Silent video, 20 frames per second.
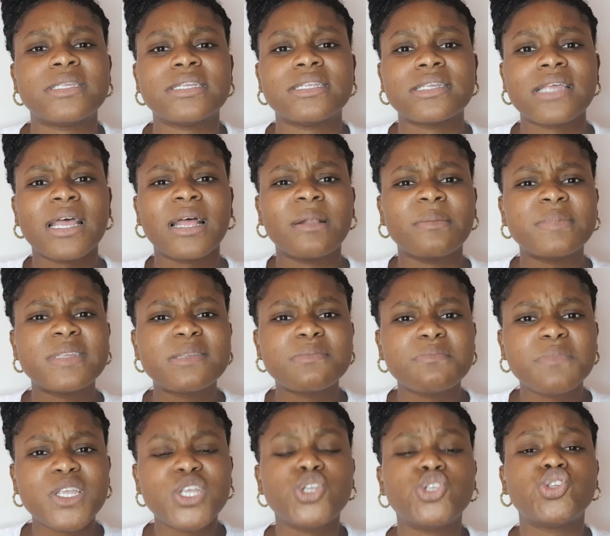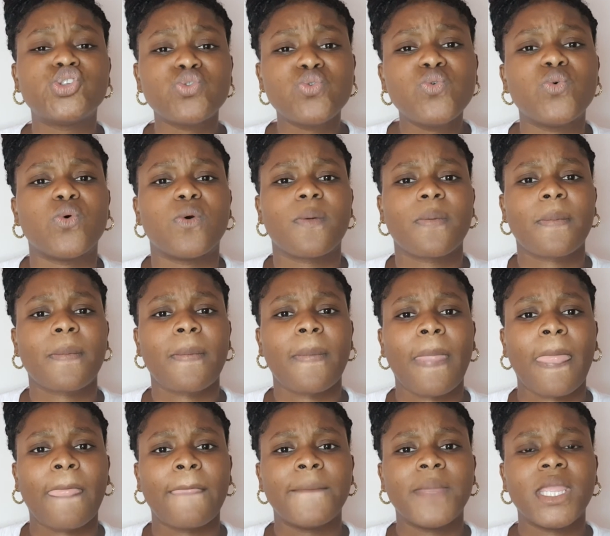it helps me too.
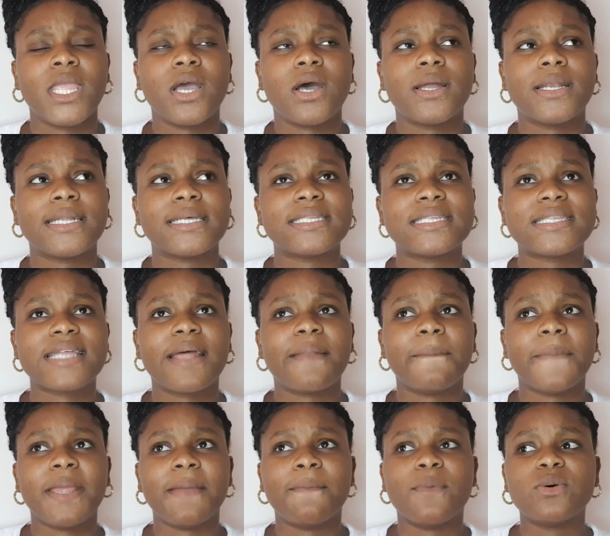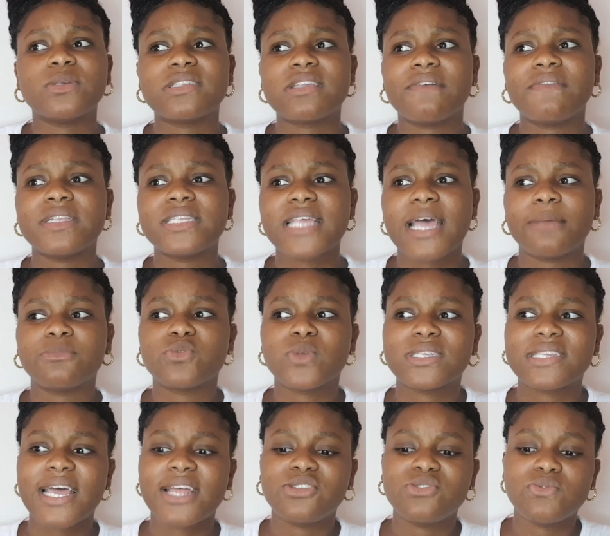You understand me? Most of the times
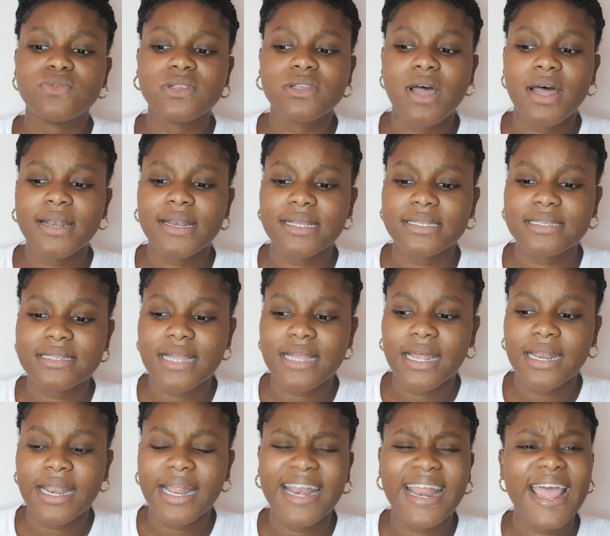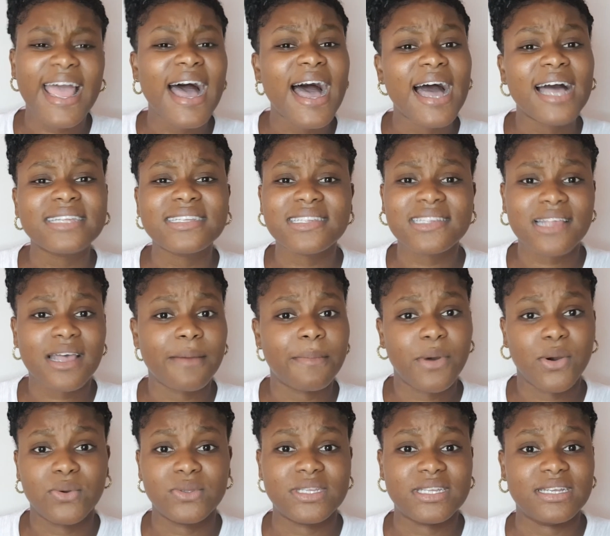what I don't understand and I ask
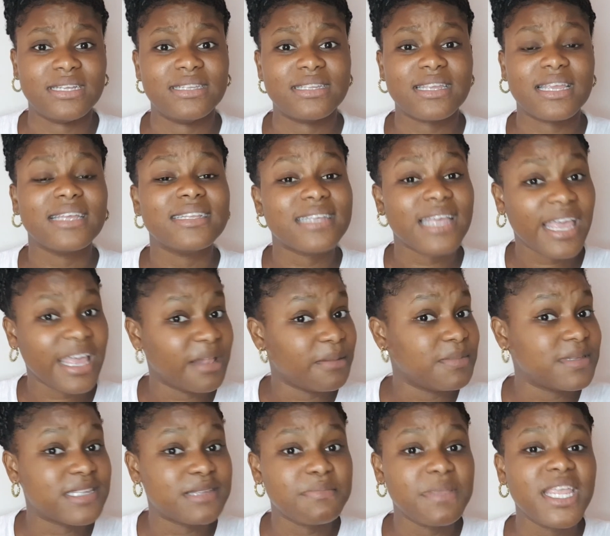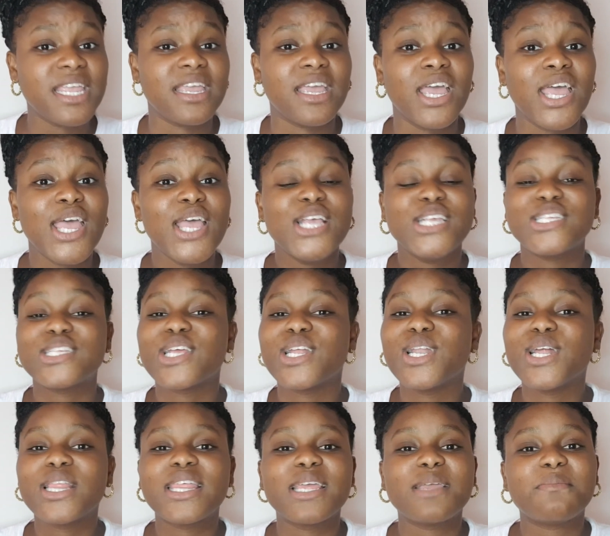about it, it helps me. So
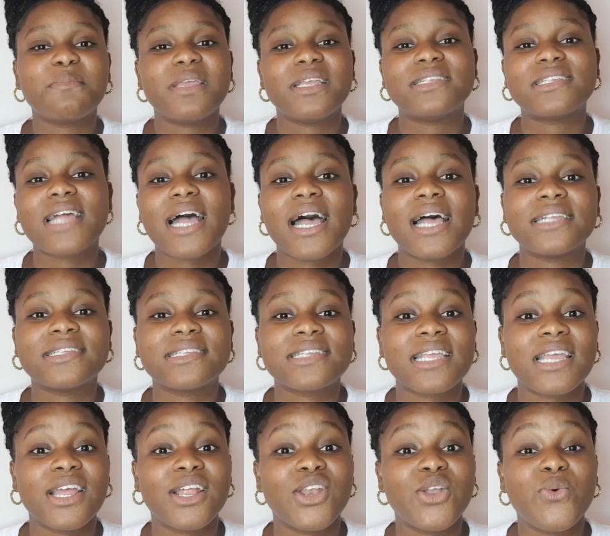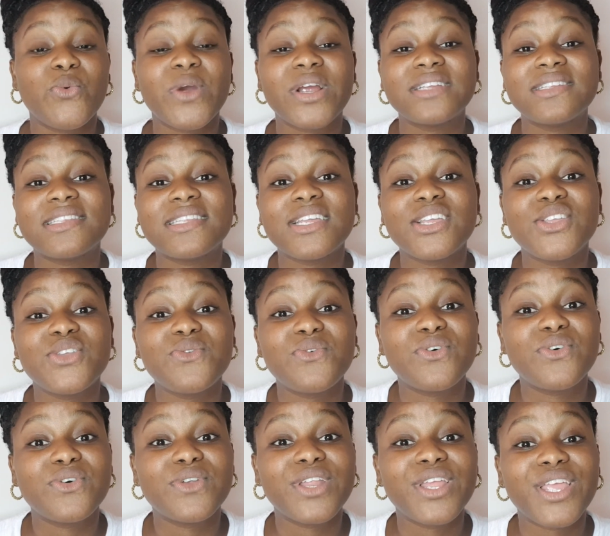nothing beats asking. The worst thing you
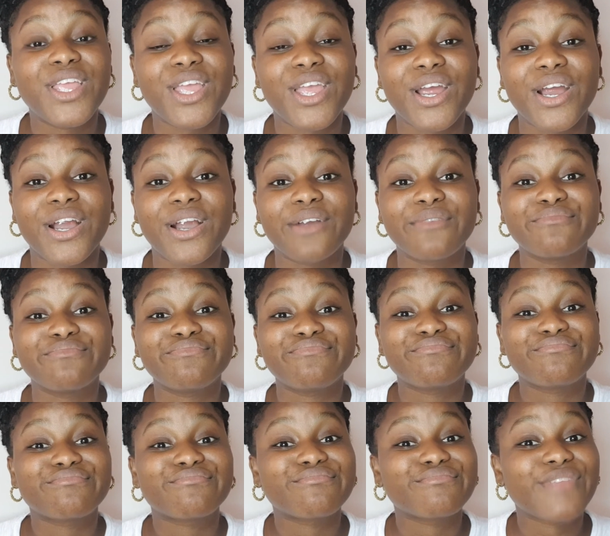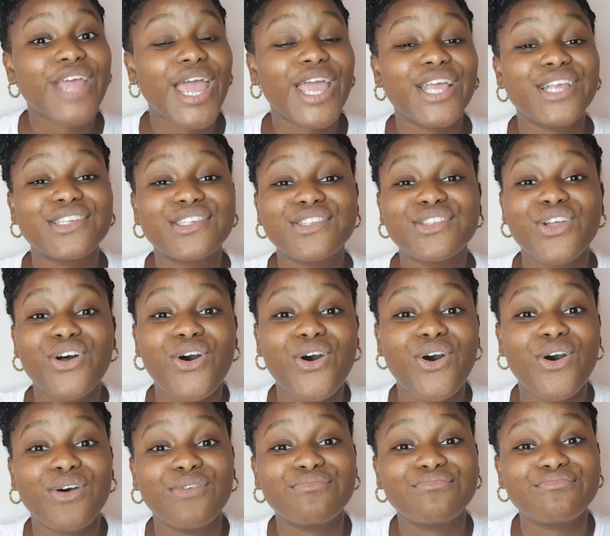could hear is
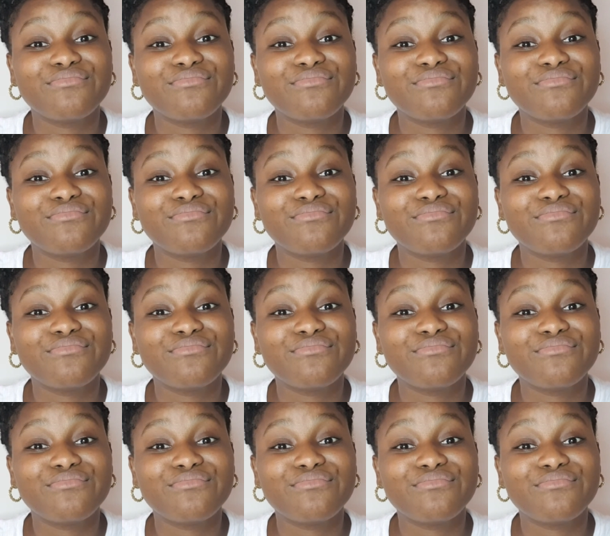no.